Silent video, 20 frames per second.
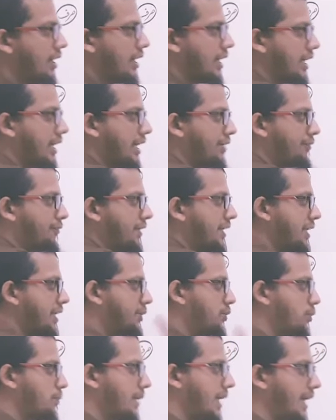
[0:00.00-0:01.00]
If we
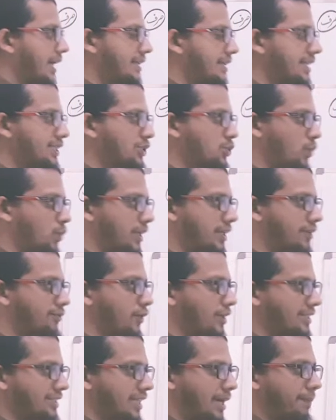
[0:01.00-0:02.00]
need to make this one,
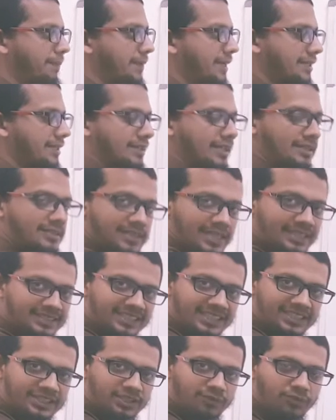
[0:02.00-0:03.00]
for example, the
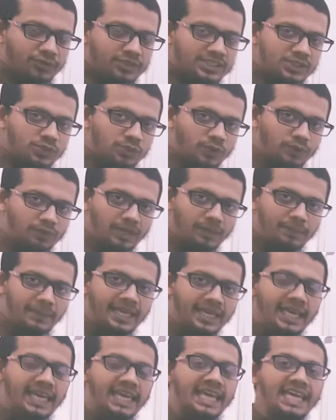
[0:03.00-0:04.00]
translation for this one will
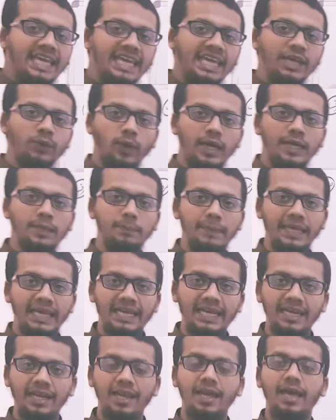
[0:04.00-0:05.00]
be he one
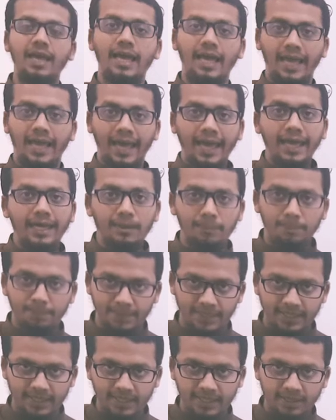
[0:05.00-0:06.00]
male
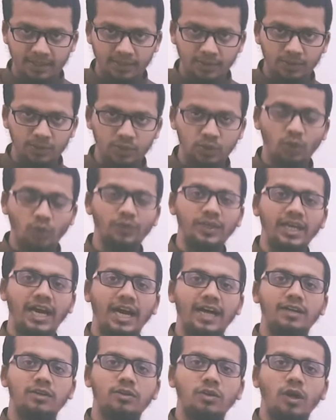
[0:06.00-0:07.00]
helped. So we
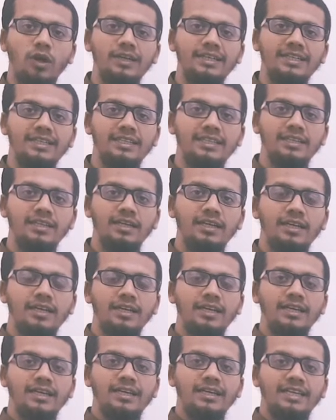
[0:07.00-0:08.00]
are not
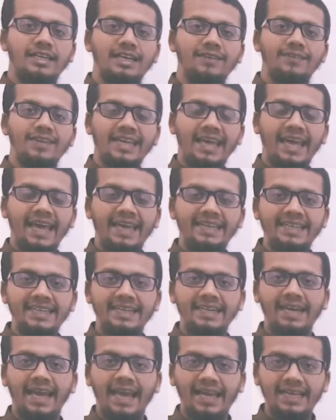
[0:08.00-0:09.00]
giving any
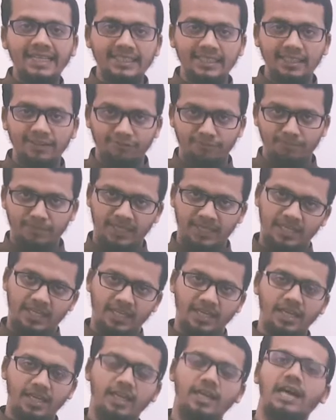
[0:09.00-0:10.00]
negative
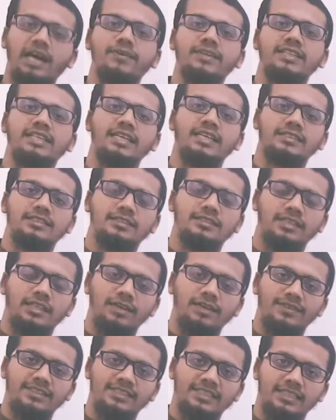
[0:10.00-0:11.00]
meaning in
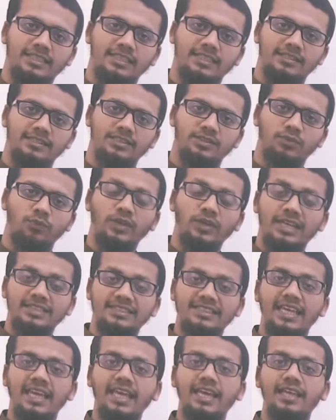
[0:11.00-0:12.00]
our sentence. We are
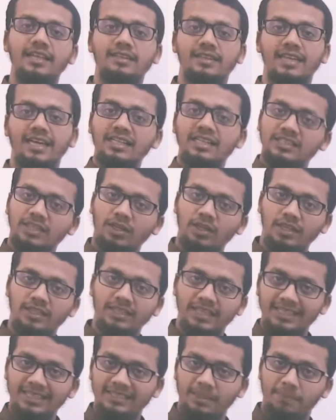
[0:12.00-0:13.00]
saying there is
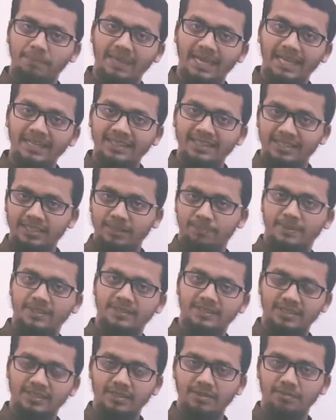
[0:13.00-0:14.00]
a male, there is a
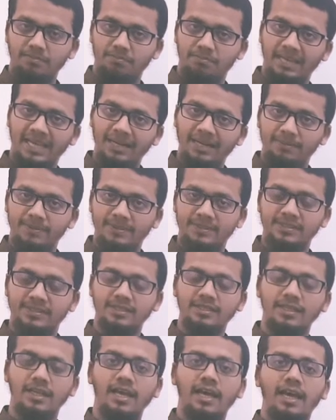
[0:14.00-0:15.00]
person, male
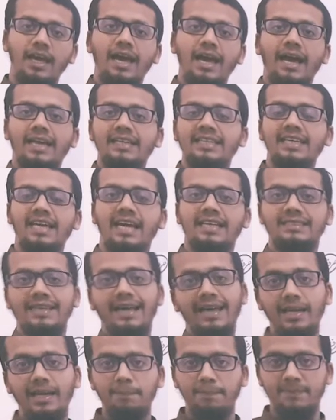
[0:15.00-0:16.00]
person, and he has
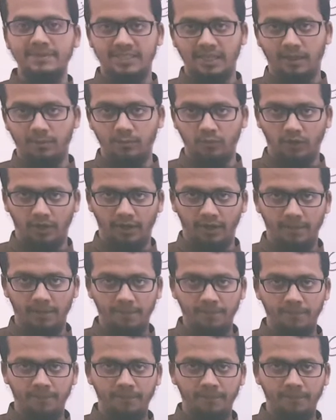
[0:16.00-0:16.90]
helped someone.